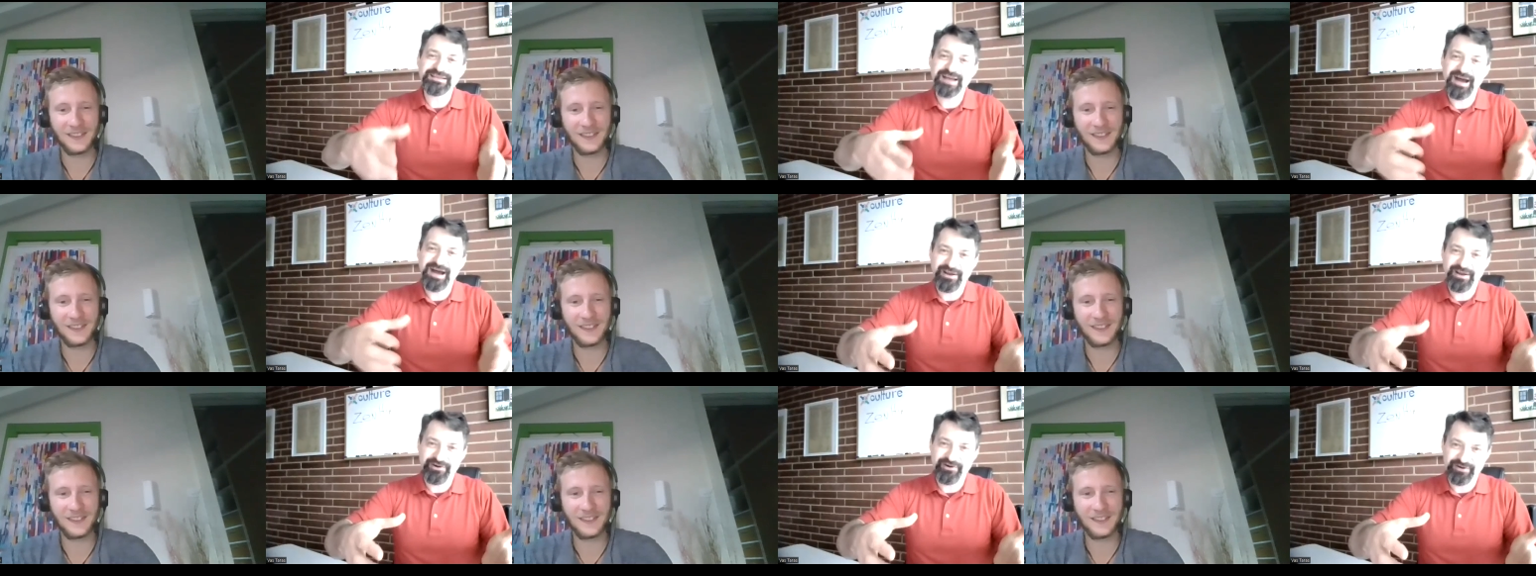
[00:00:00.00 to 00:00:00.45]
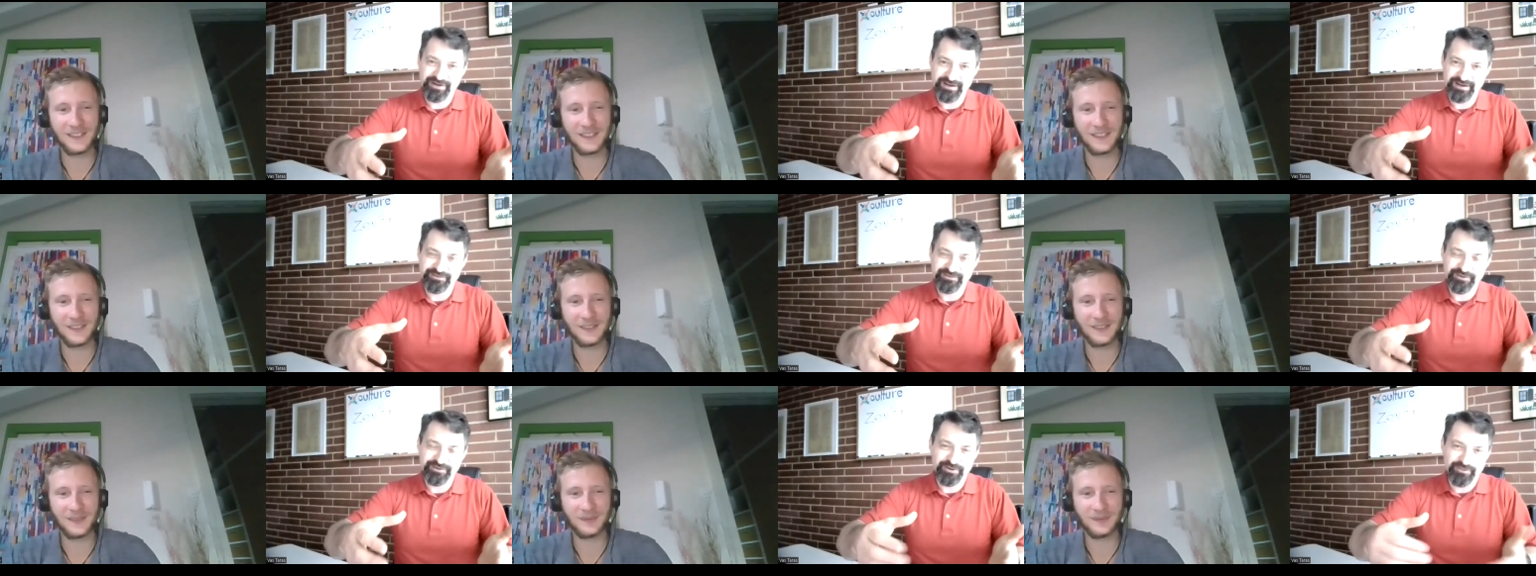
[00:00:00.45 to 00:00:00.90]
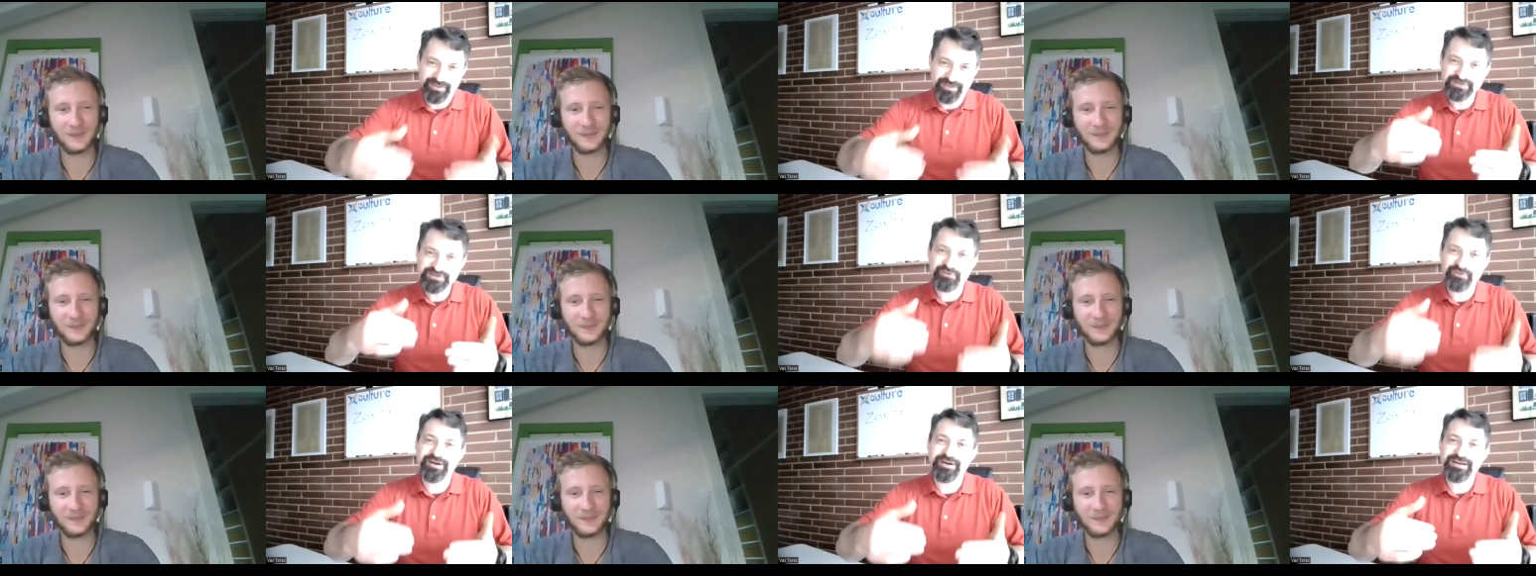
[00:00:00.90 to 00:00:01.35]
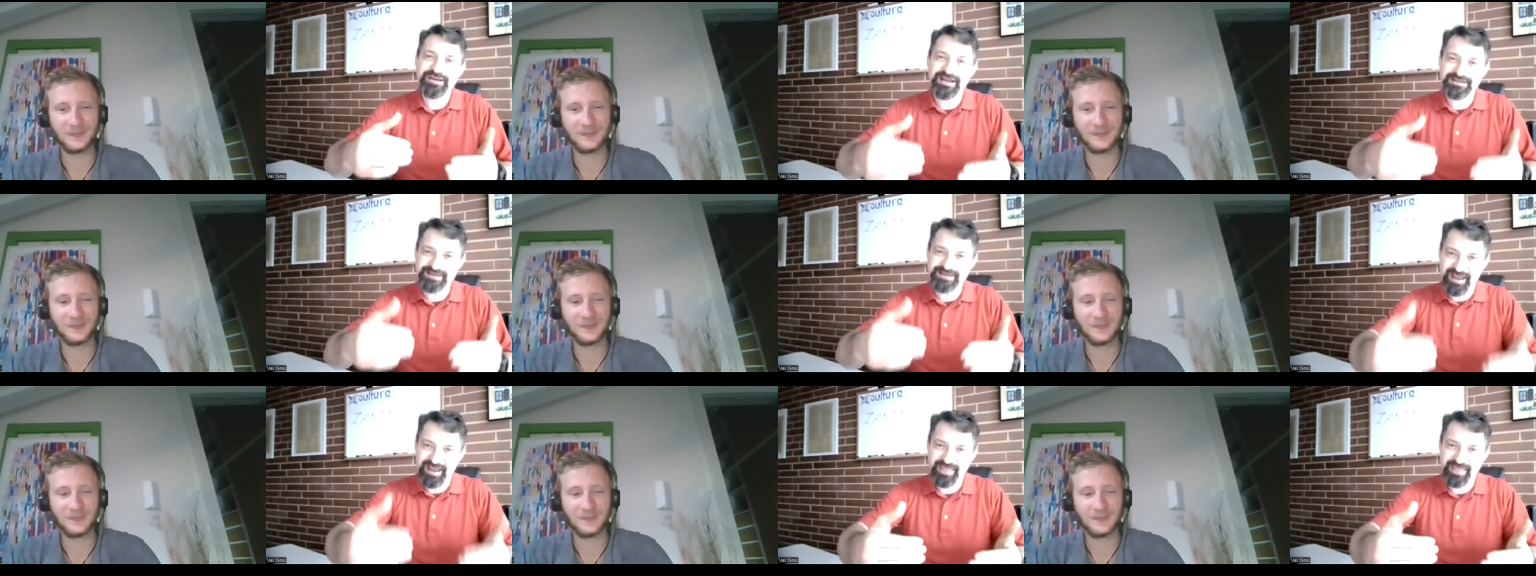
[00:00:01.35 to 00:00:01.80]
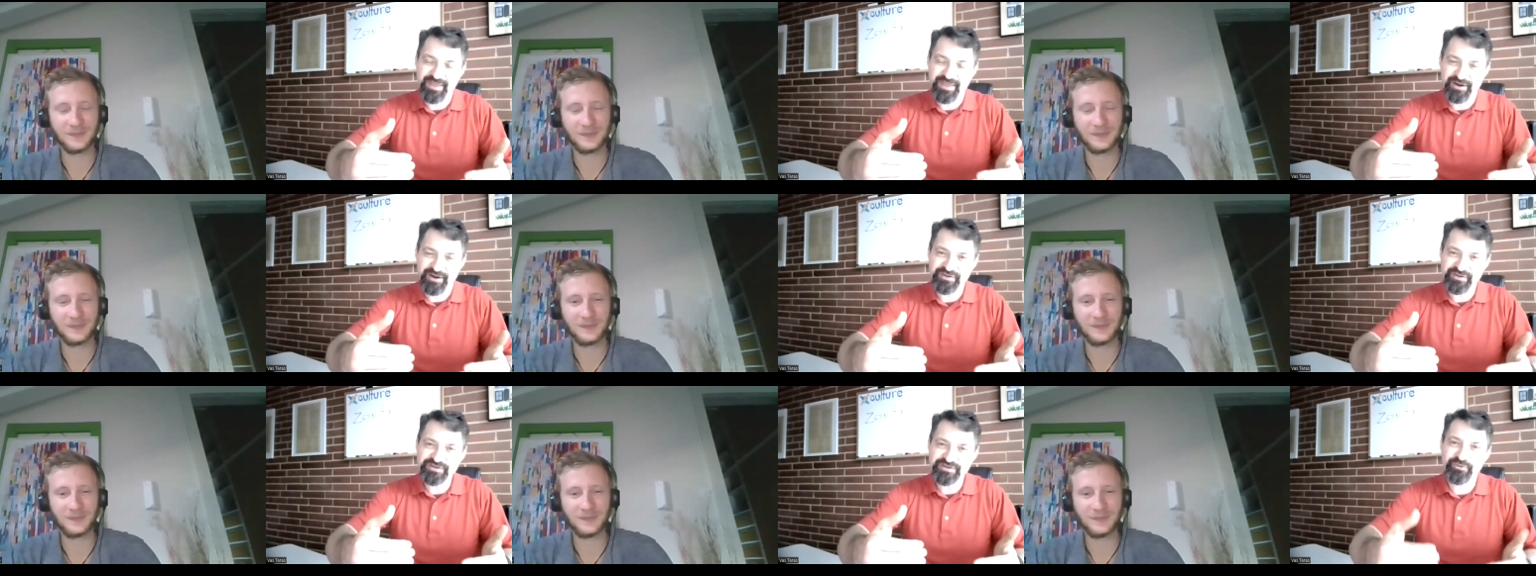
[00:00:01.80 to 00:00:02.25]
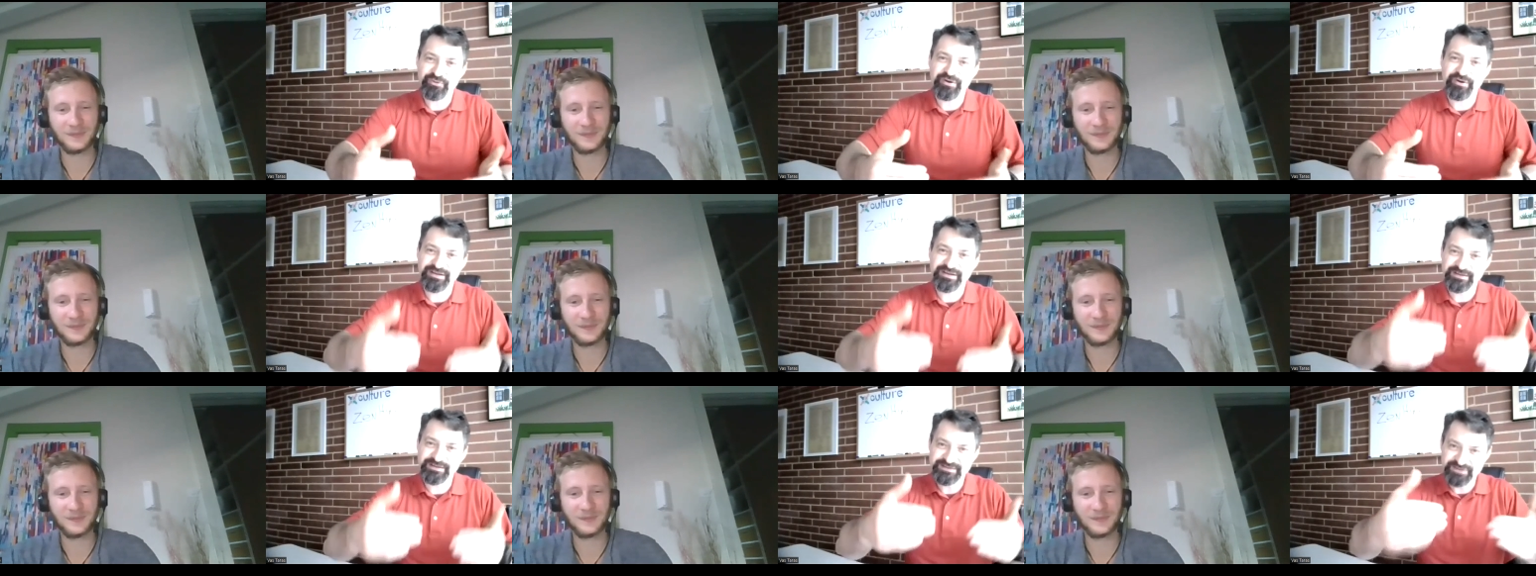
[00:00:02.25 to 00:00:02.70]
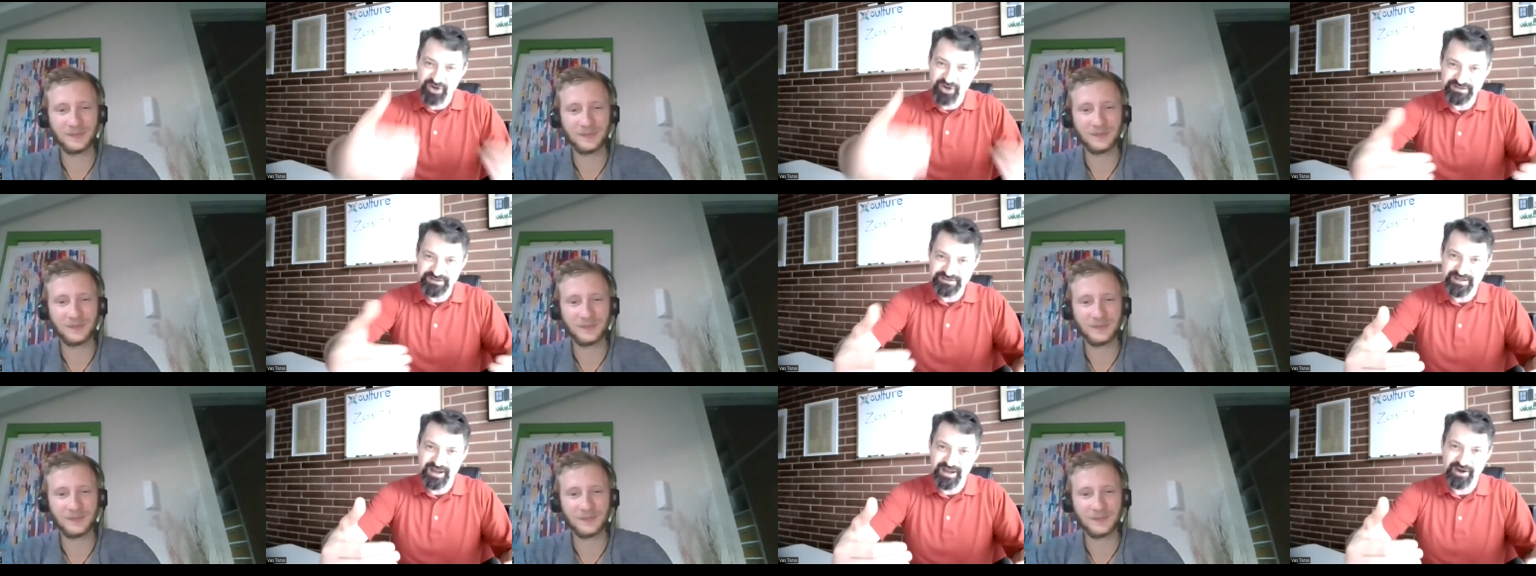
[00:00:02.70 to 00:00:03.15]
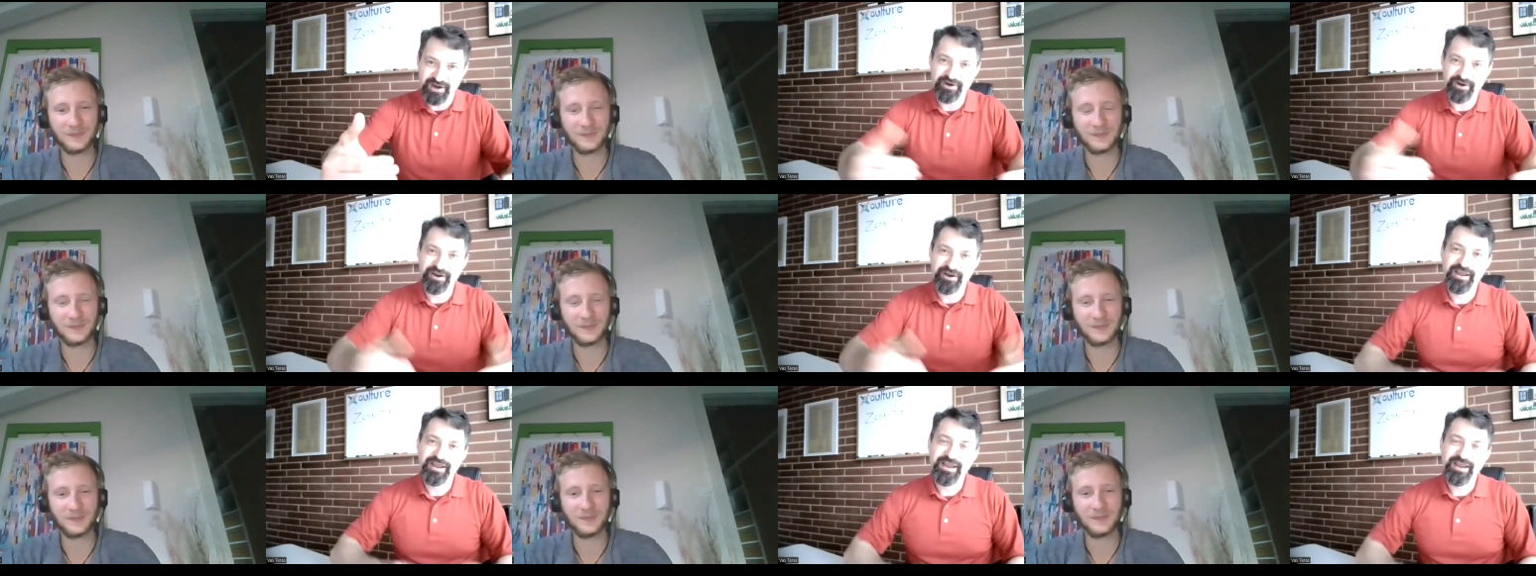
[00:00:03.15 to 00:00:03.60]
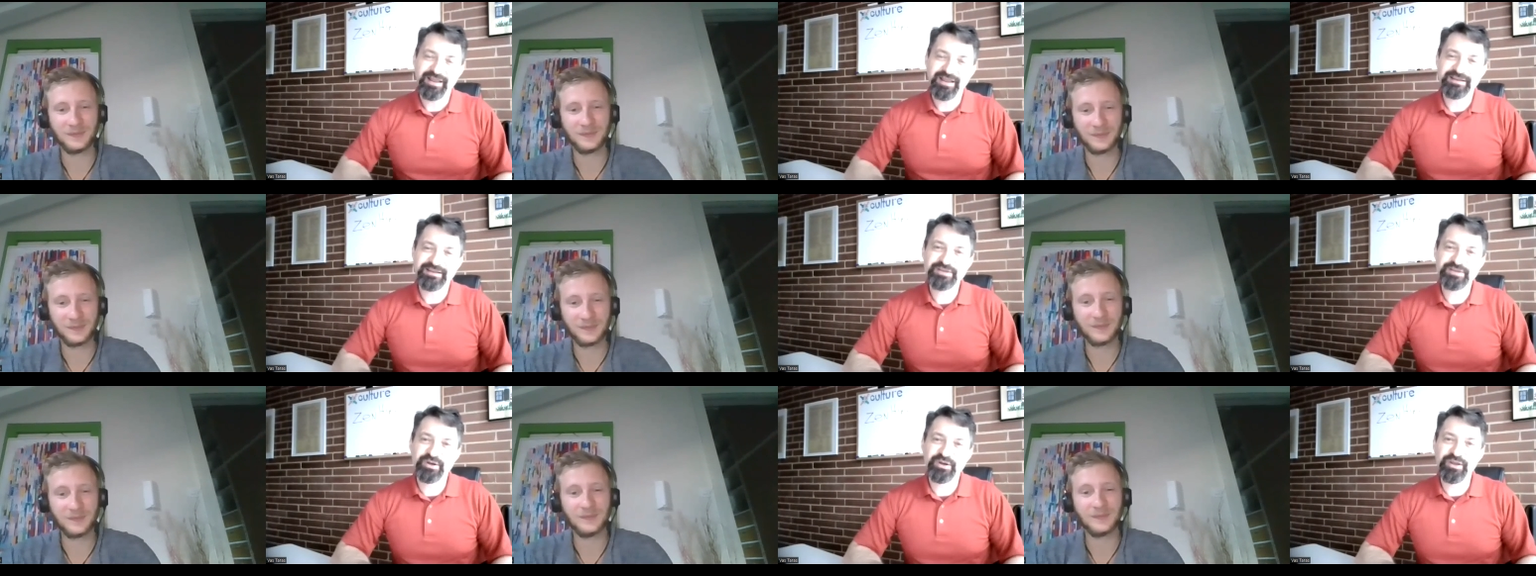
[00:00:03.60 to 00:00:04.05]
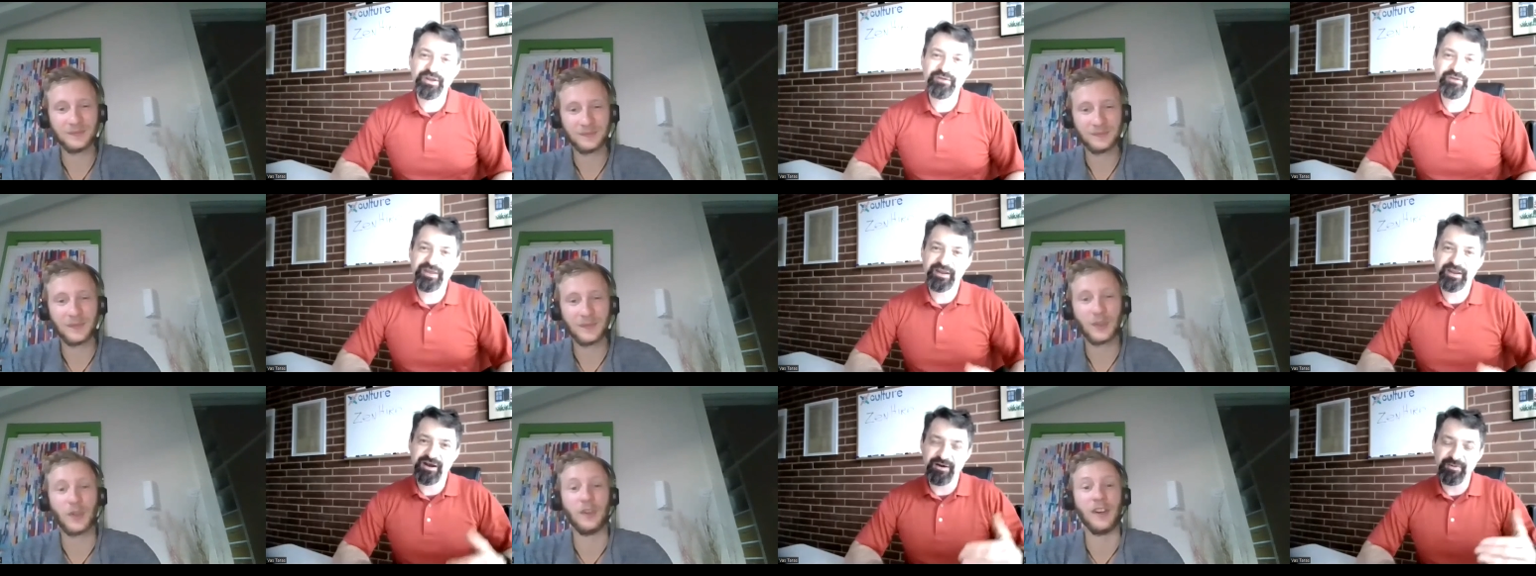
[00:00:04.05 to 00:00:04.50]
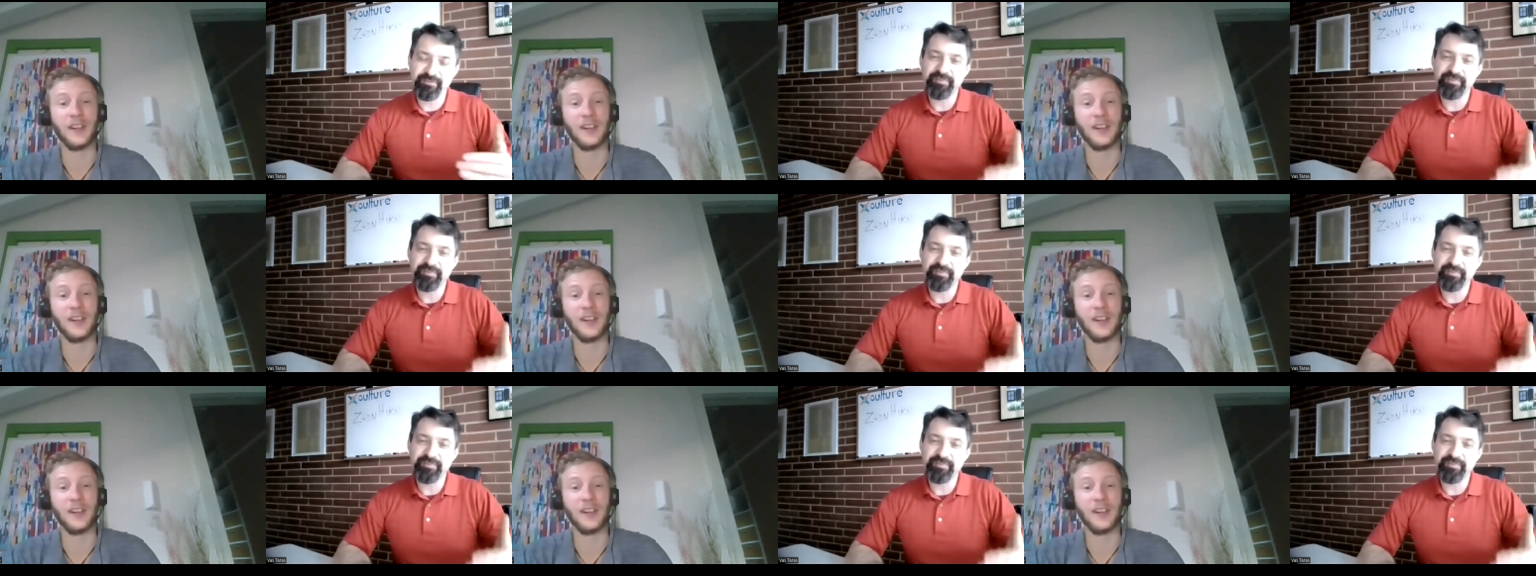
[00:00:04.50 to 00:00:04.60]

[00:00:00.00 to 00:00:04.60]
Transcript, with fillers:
Speaker 1: gets hired you know the story doesn't end there the story starts there and so if the Correct.